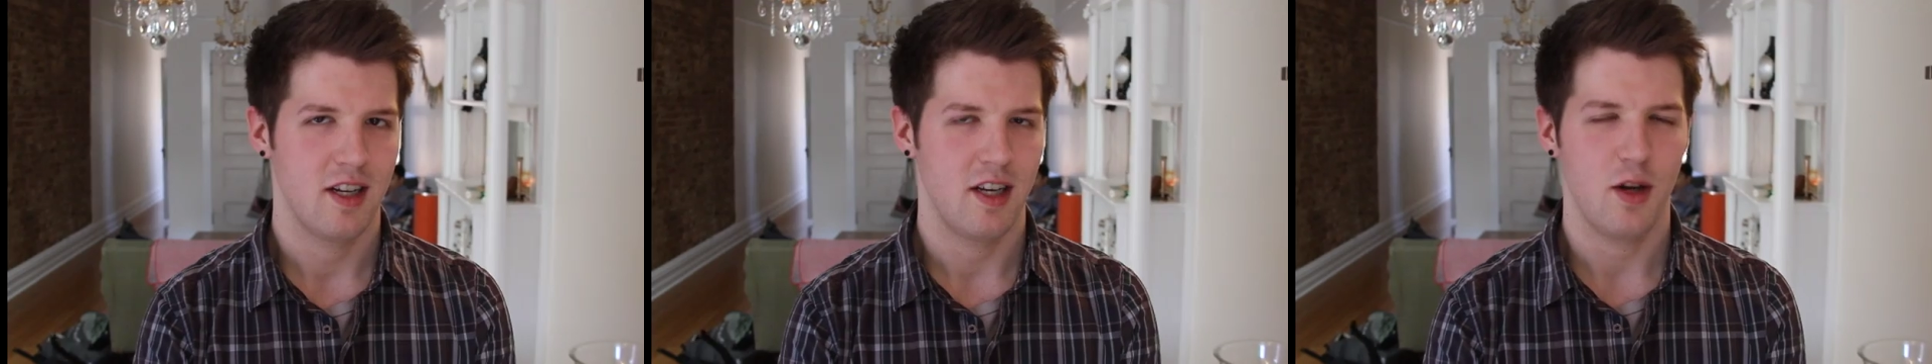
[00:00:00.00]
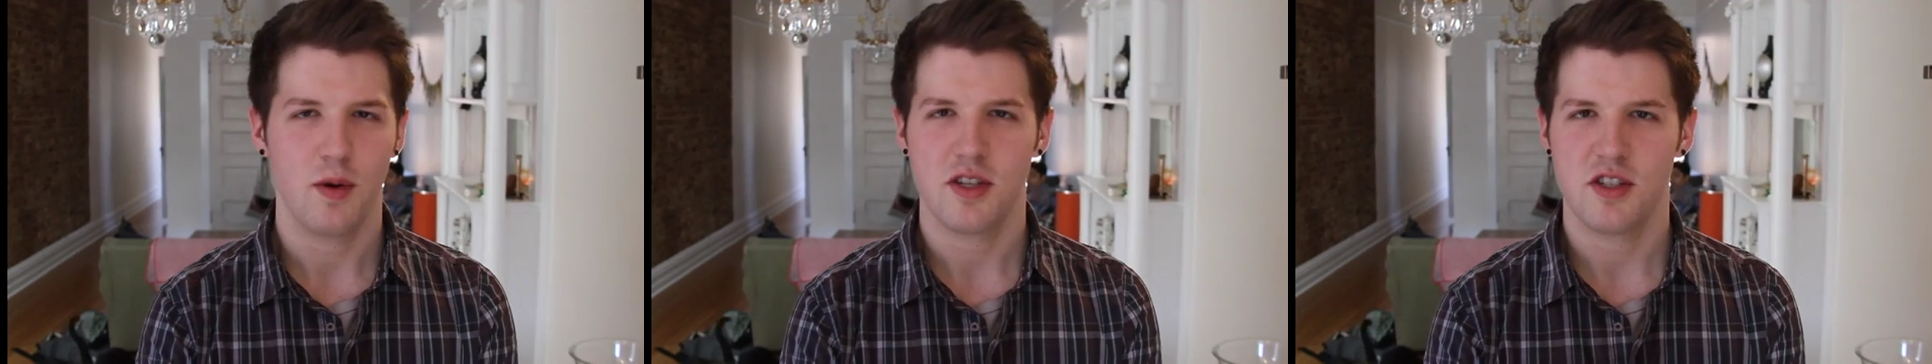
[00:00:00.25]

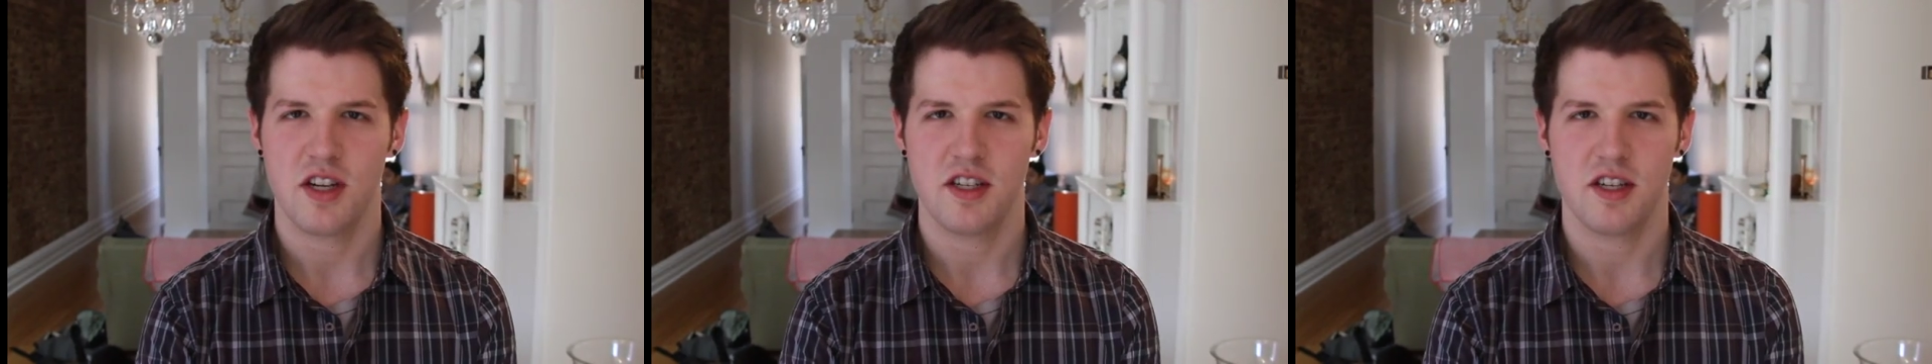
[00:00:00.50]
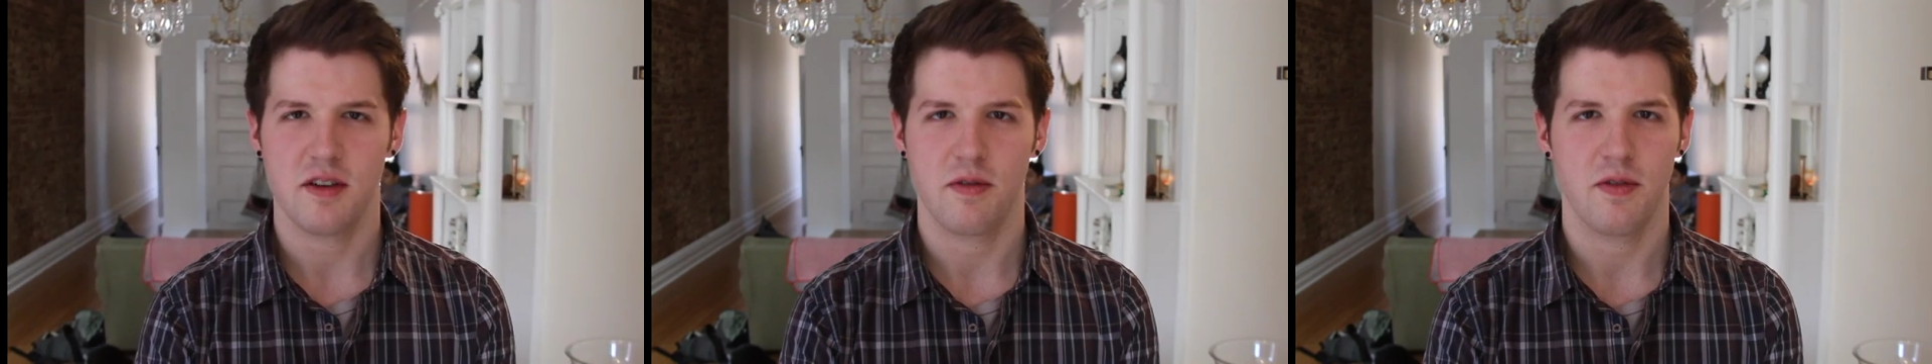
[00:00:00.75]
No
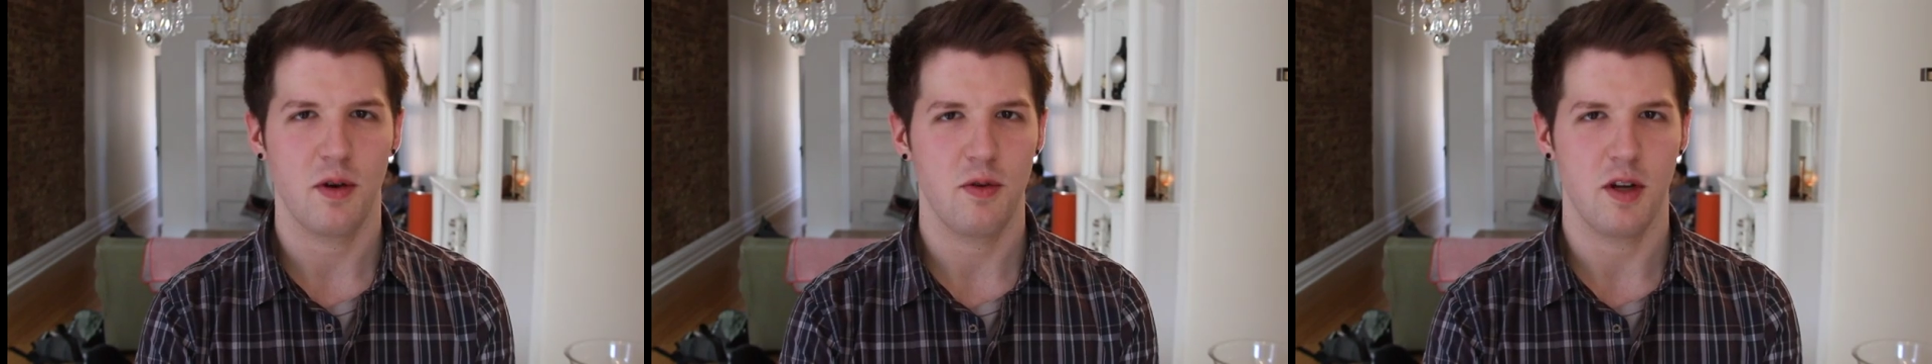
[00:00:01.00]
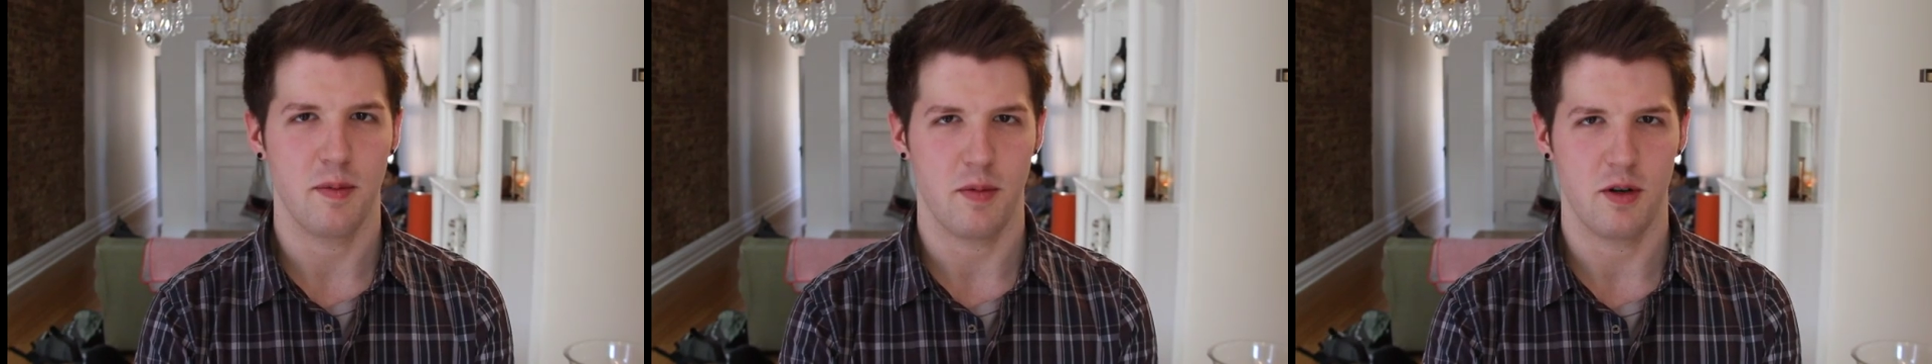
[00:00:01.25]
exchanging of
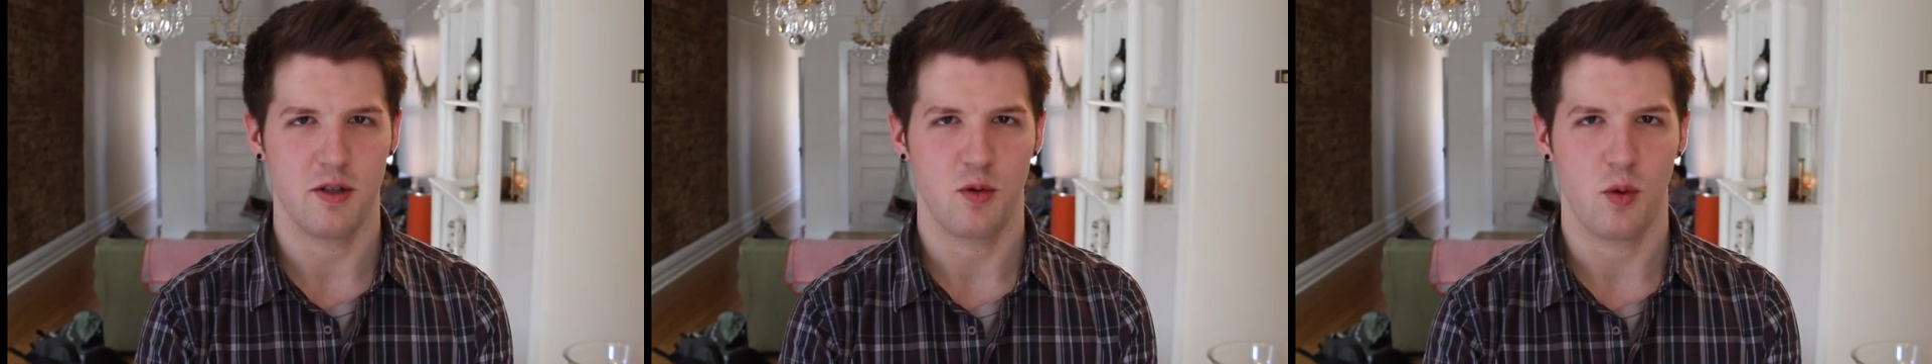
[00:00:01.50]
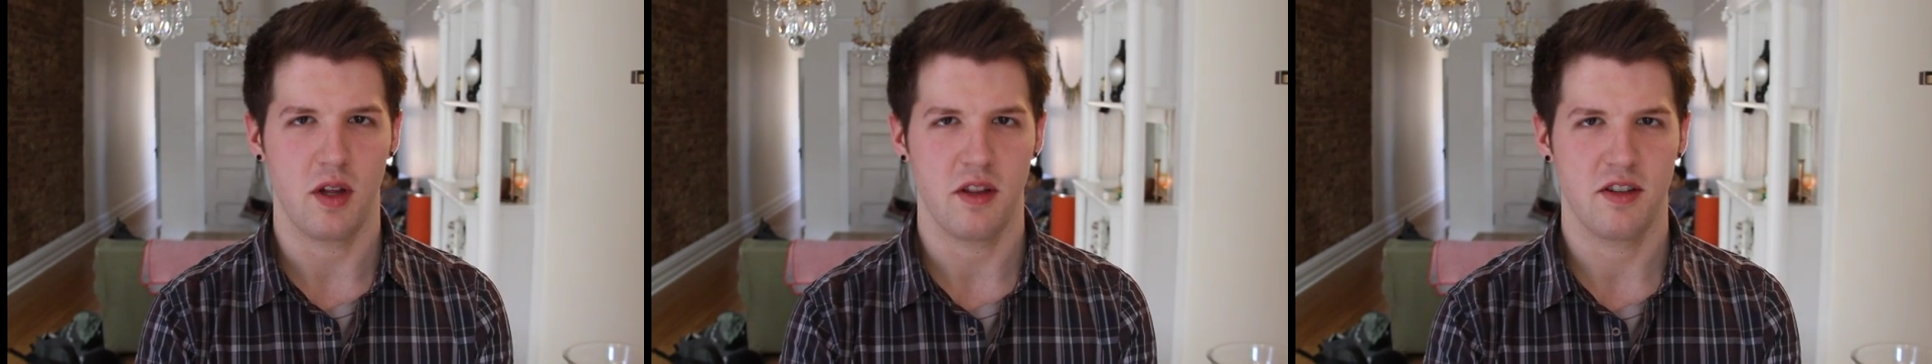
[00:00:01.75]
phone numbers
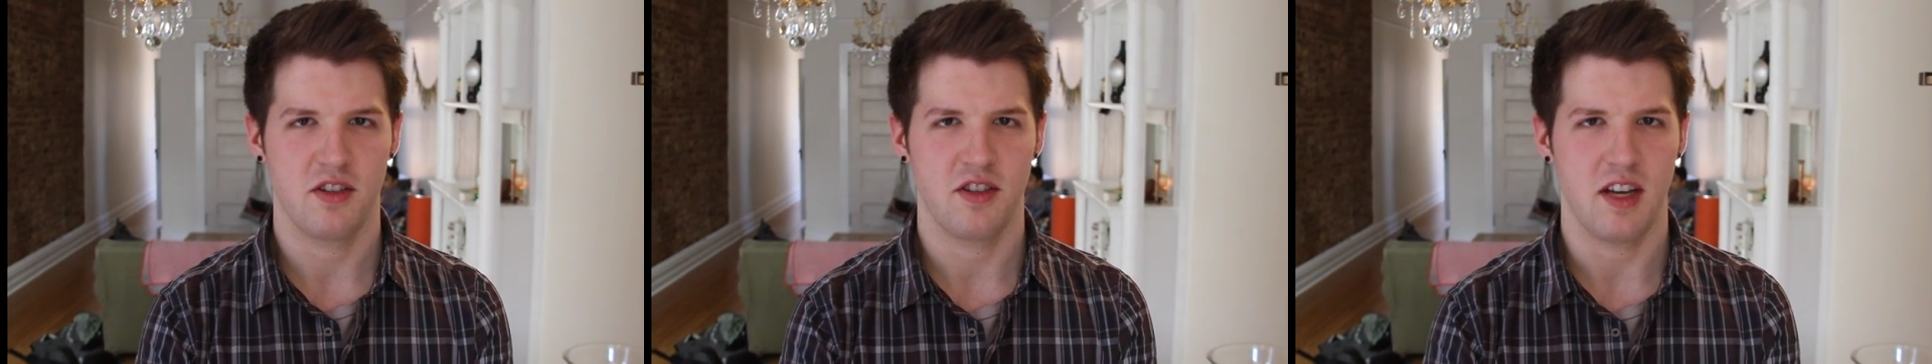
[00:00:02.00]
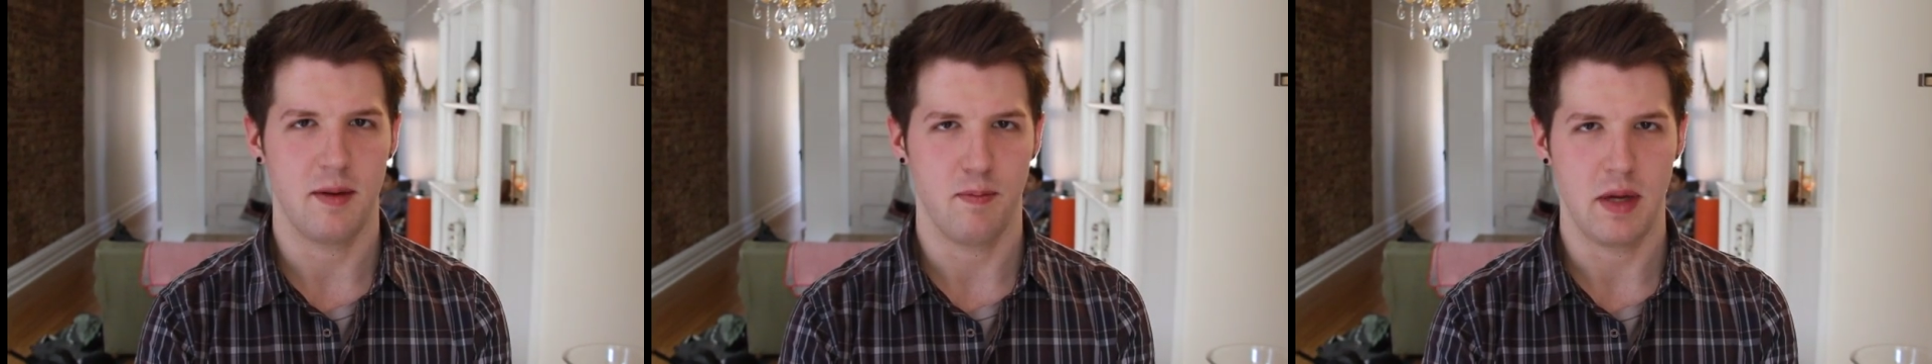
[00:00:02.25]
with
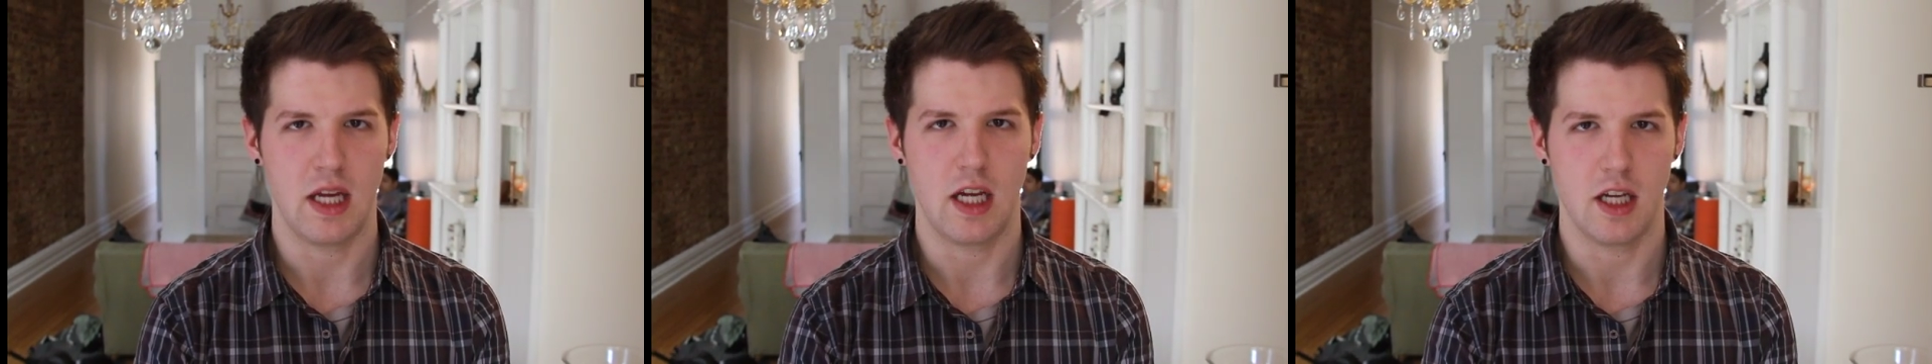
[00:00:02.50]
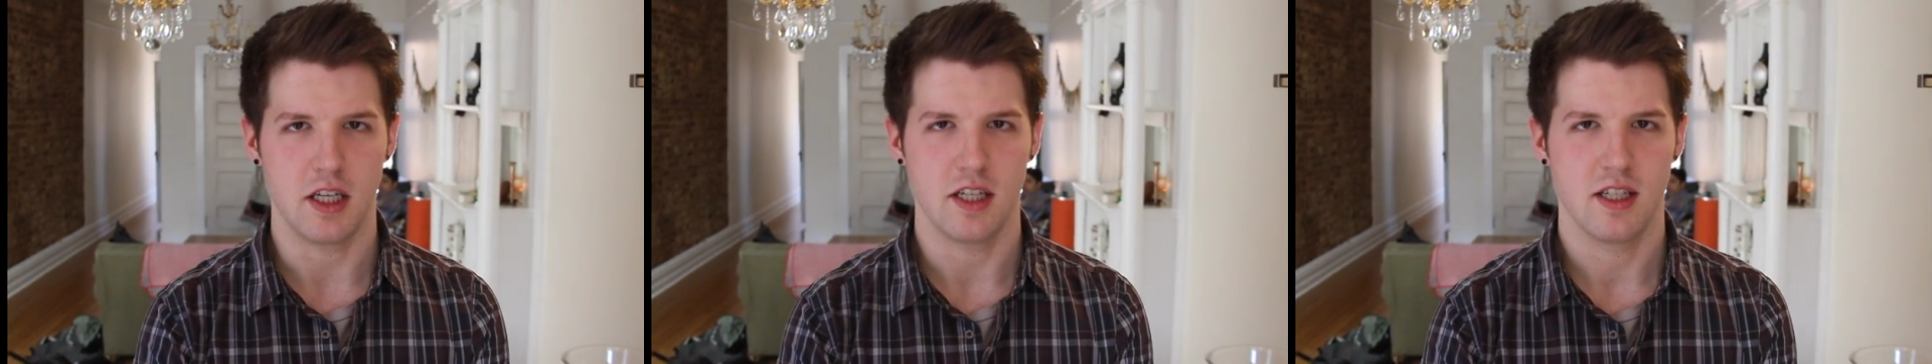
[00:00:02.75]
said
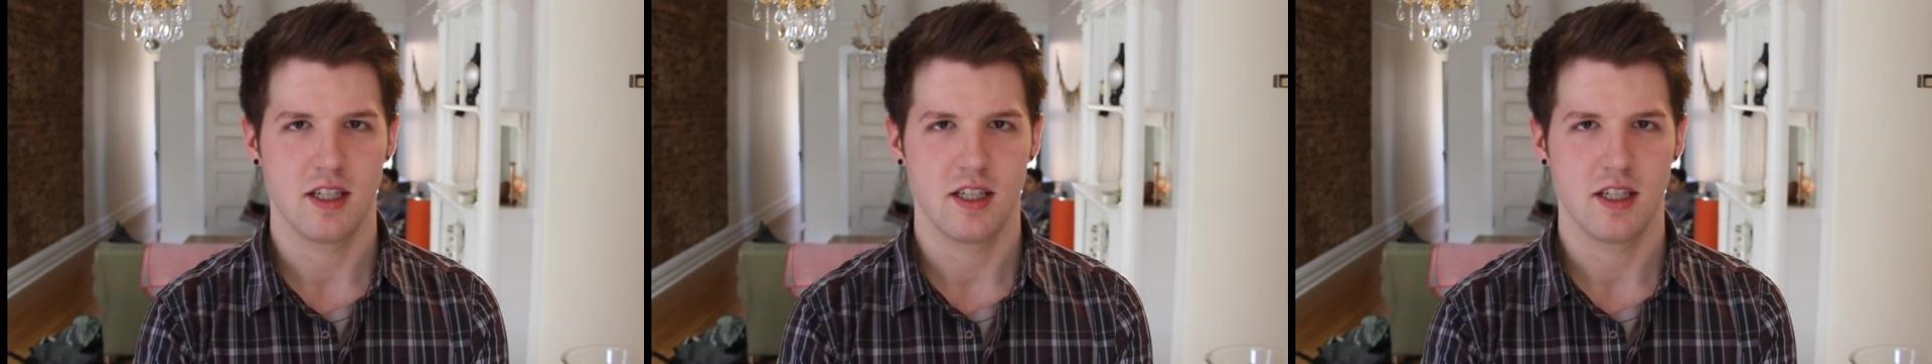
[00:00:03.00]
bean.